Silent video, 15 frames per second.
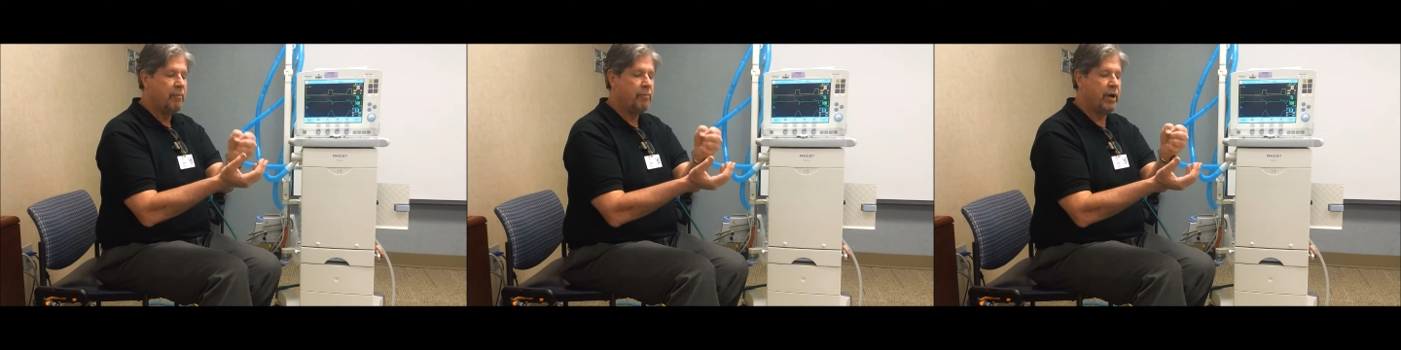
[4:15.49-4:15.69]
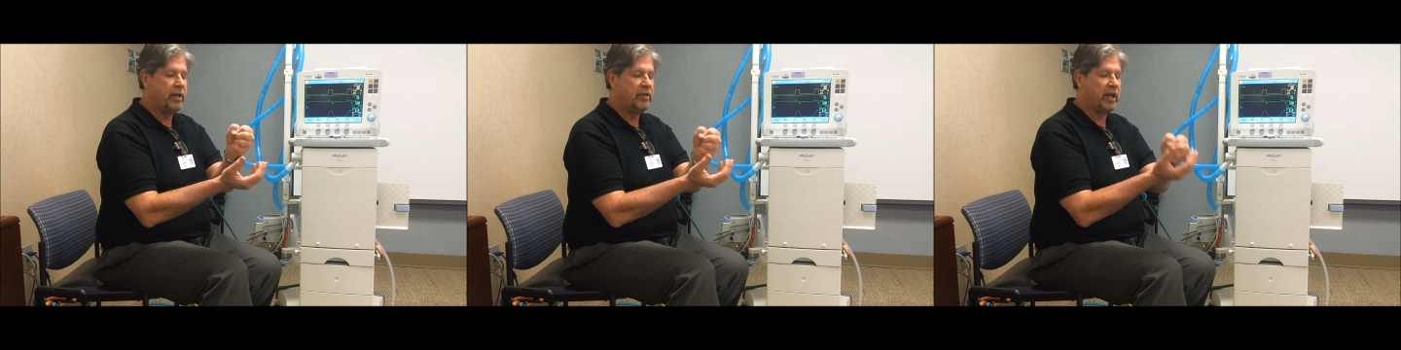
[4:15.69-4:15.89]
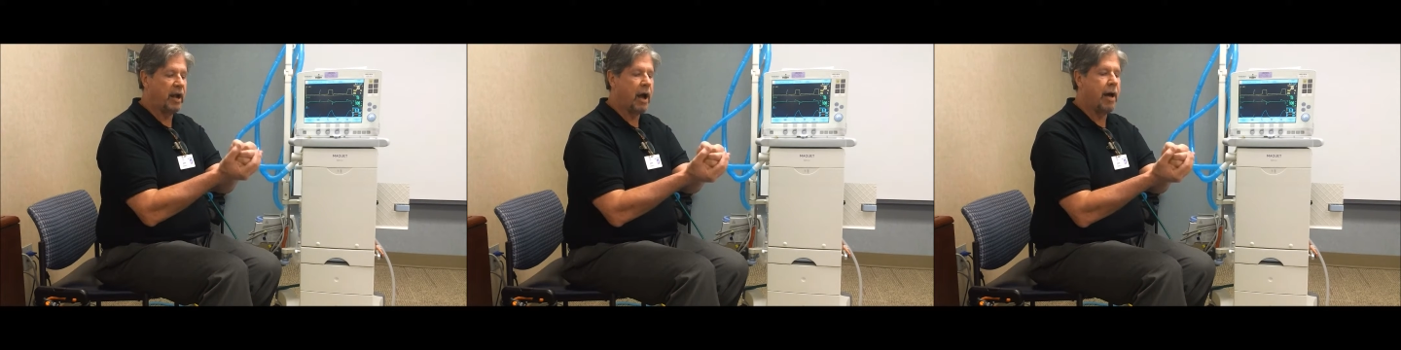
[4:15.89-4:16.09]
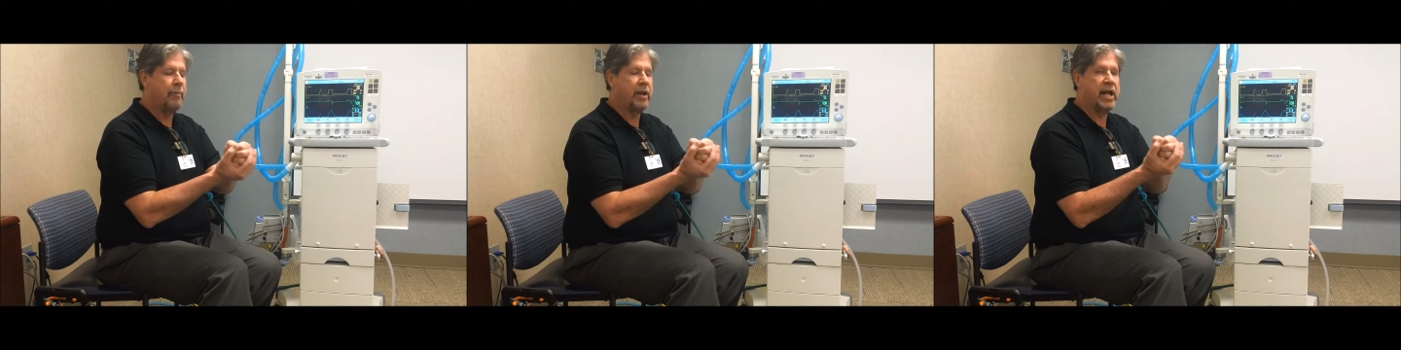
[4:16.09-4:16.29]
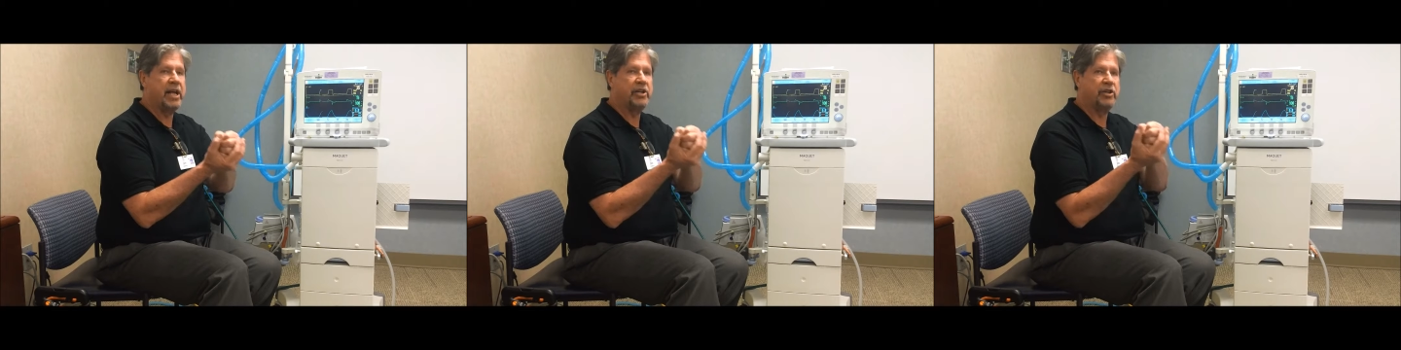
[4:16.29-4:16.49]
but the
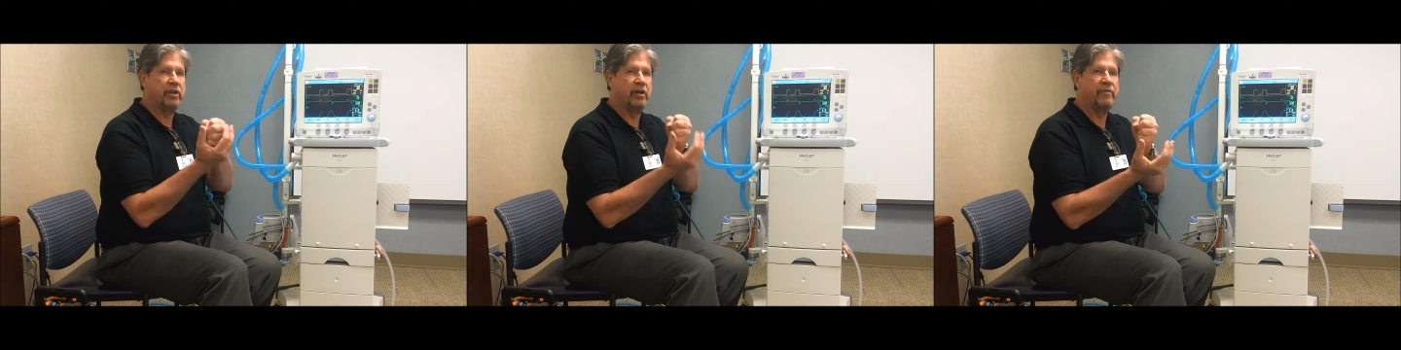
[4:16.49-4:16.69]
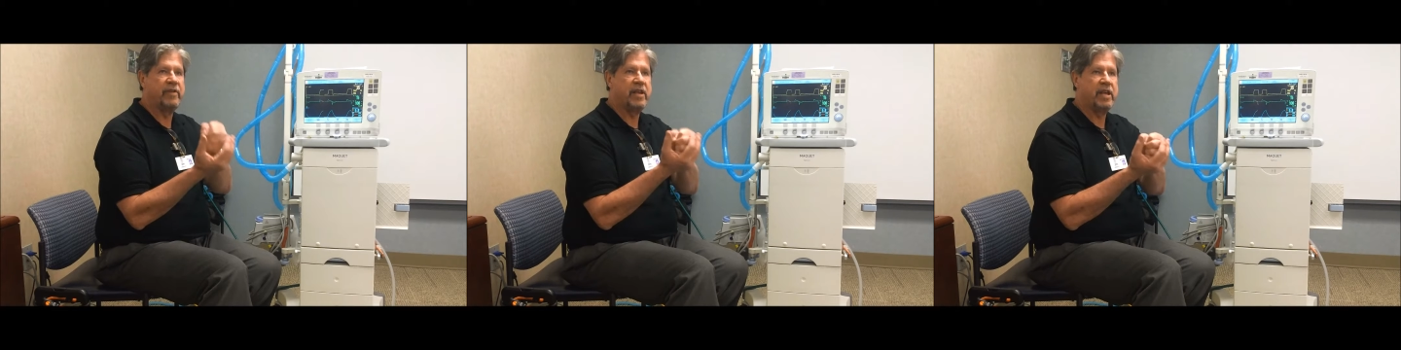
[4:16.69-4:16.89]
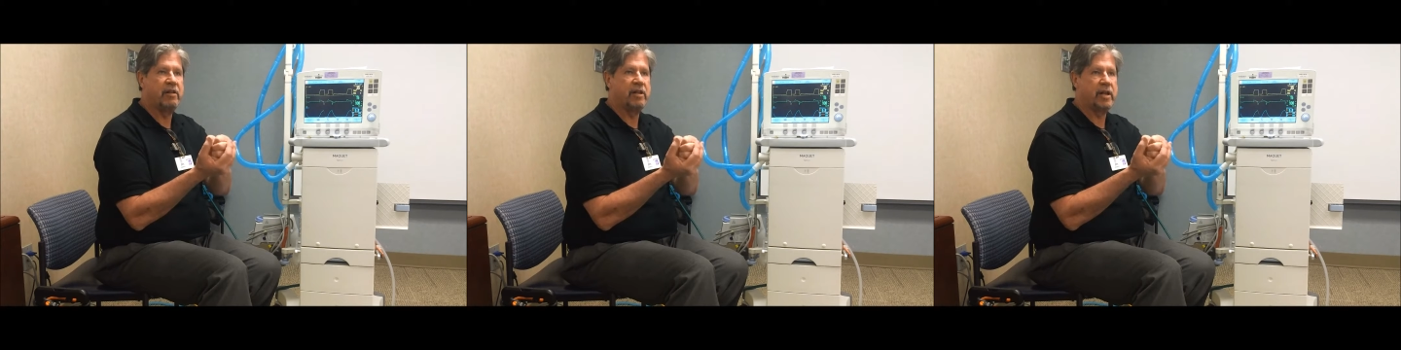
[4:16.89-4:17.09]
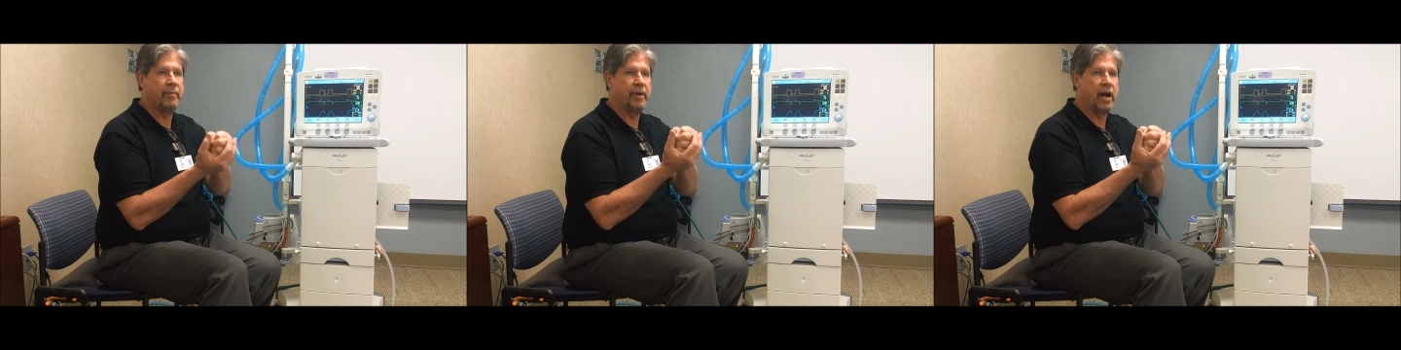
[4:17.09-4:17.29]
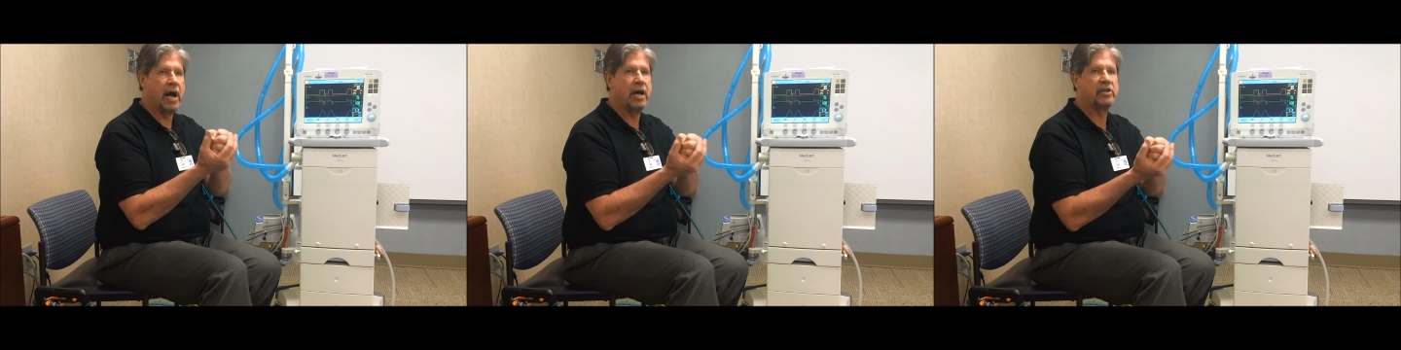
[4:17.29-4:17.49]
combination of helium
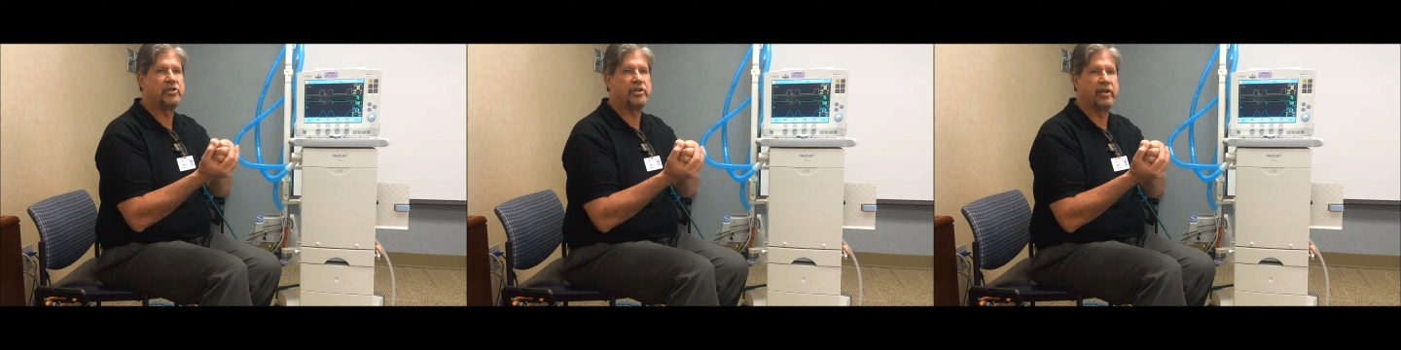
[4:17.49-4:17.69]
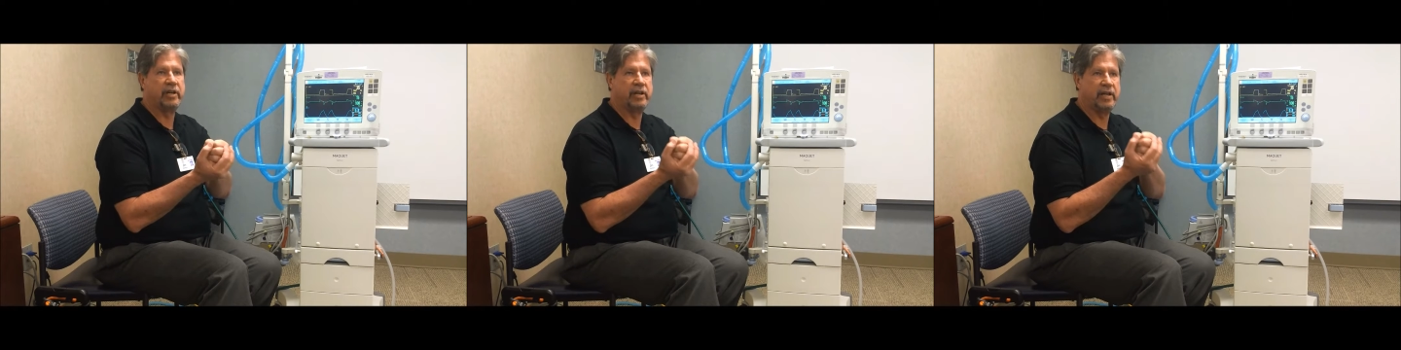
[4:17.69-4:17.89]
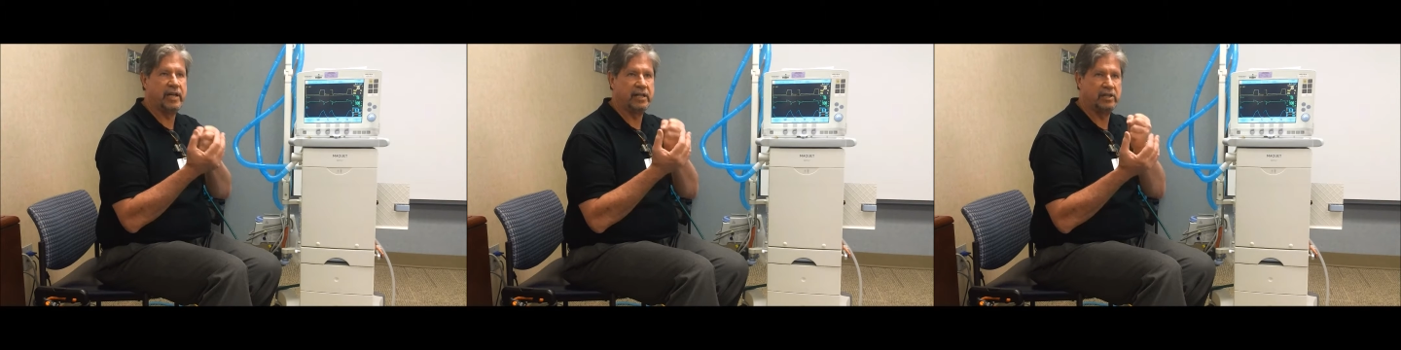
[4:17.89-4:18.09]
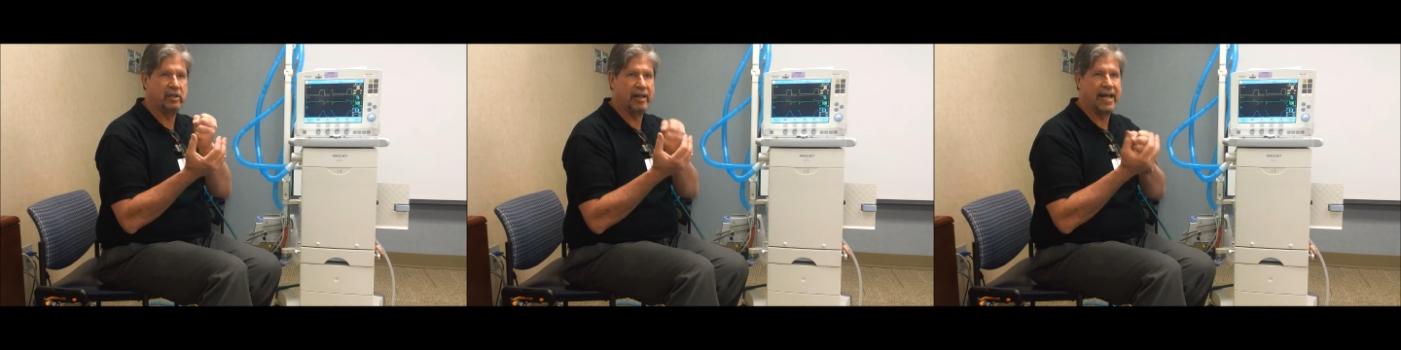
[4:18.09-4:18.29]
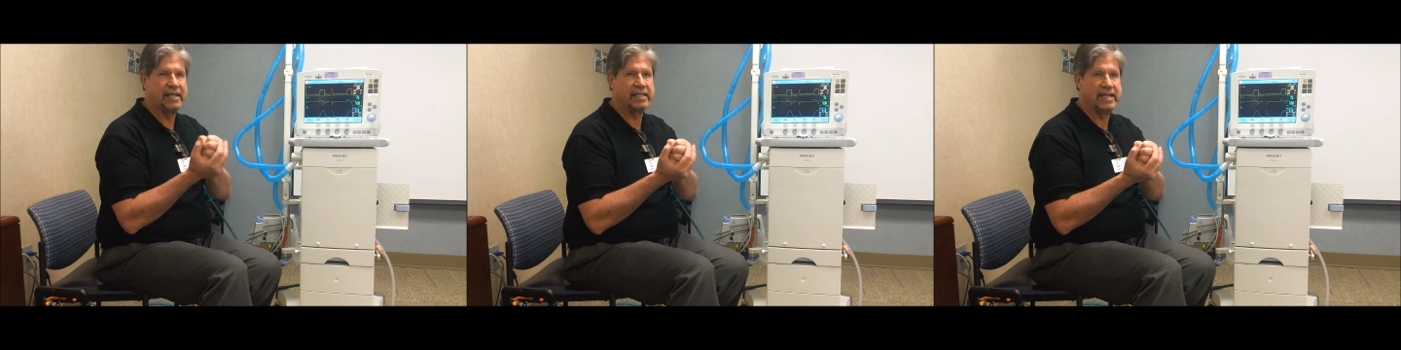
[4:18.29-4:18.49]
and oxygen is
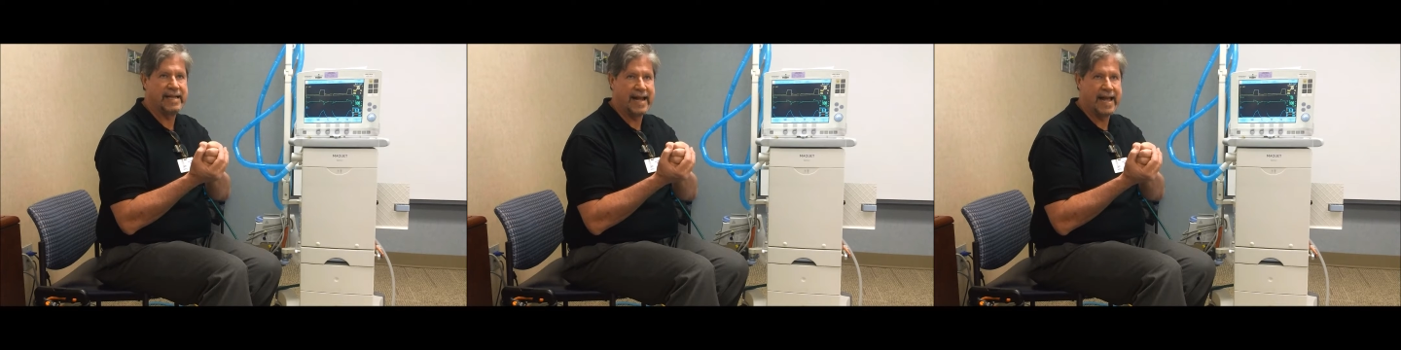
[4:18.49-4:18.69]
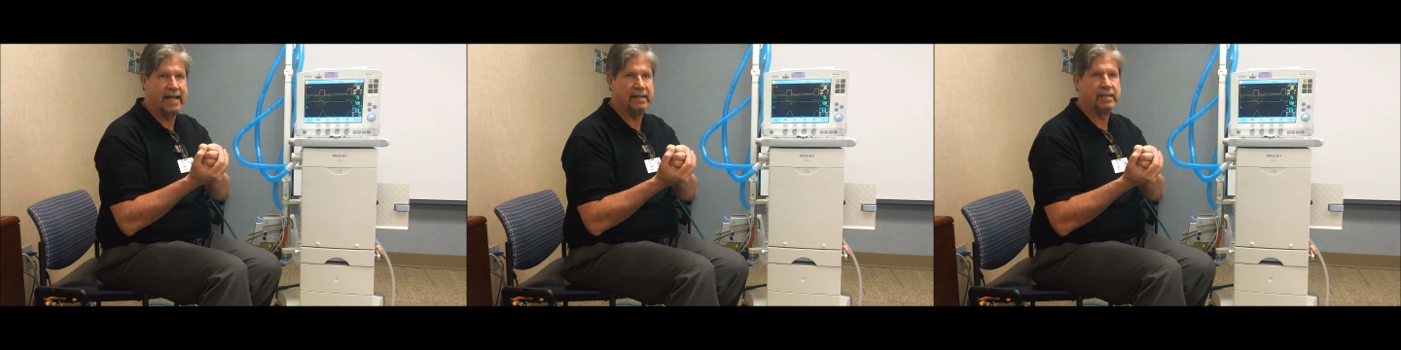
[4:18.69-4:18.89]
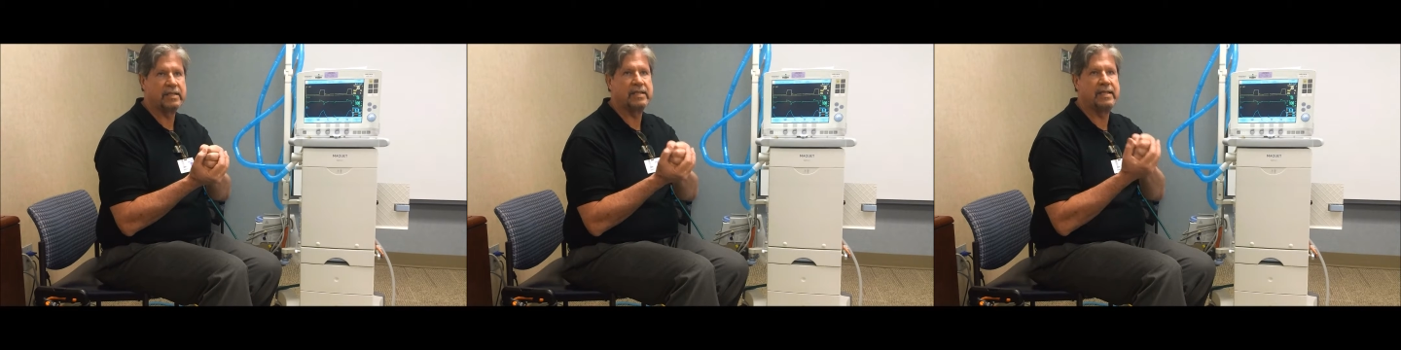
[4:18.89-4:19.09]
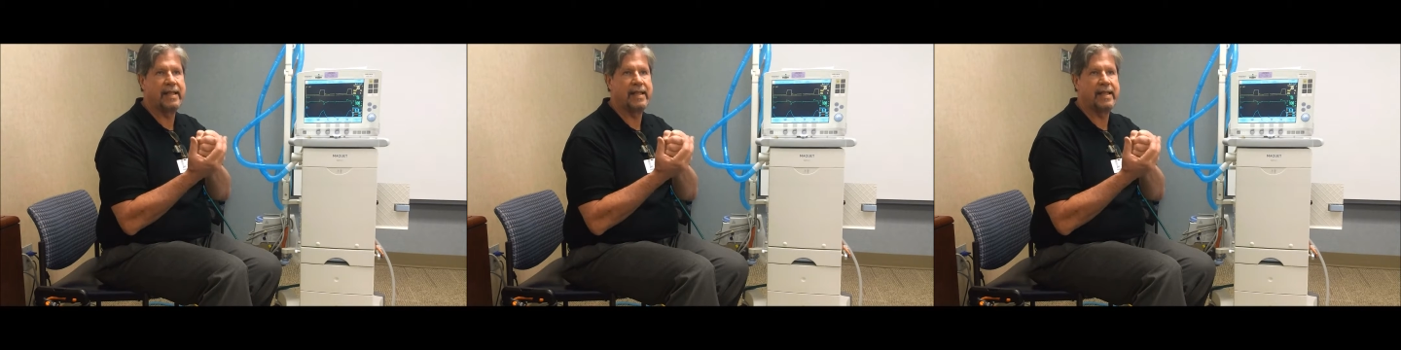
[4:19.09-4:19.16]
less dense